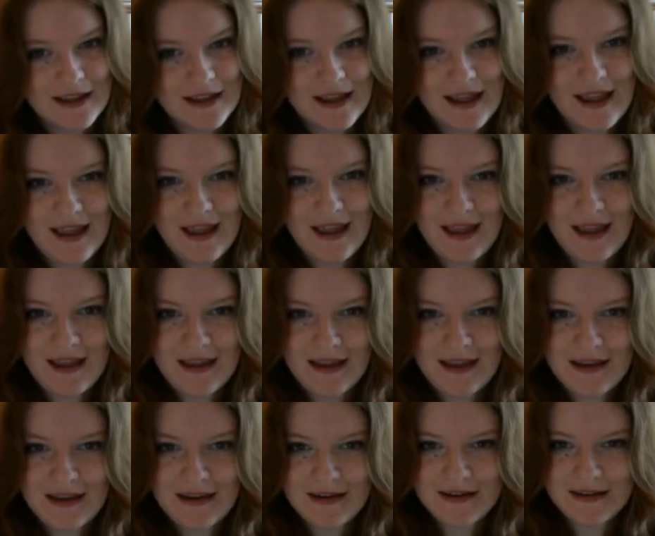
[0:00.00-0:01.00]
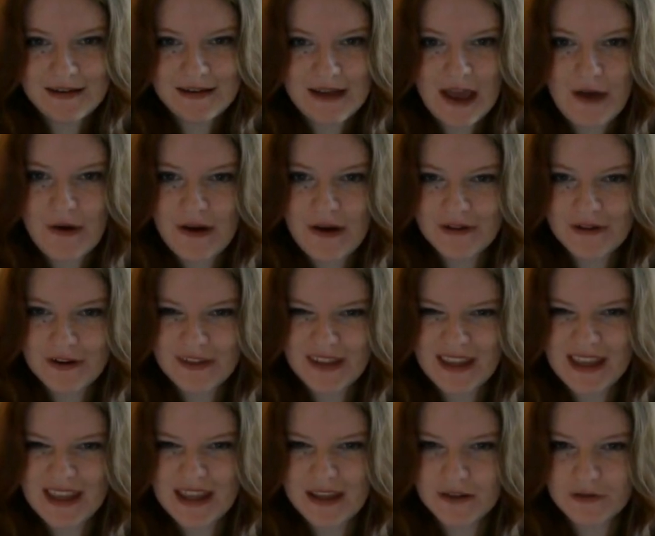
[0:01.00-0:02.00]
And however, the king